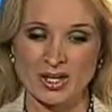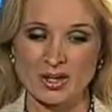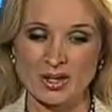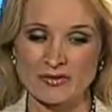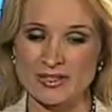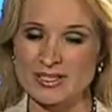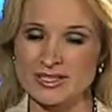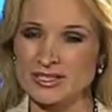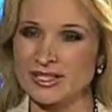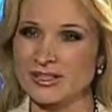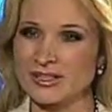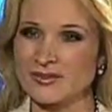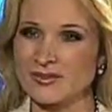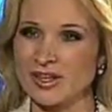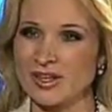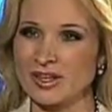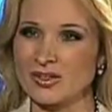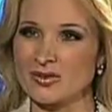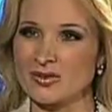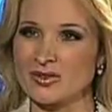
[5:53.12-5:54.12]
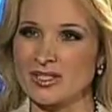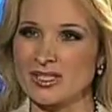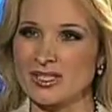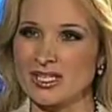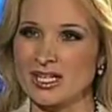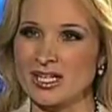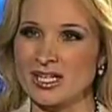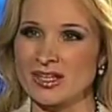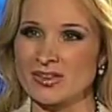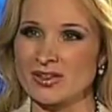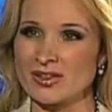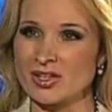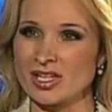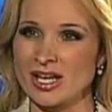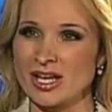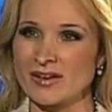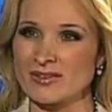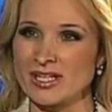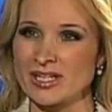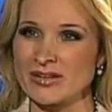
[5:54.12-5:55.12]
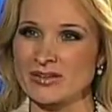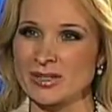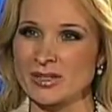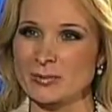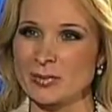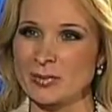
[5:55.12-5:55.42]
And obviously, if they lose a teeth, they're going to have an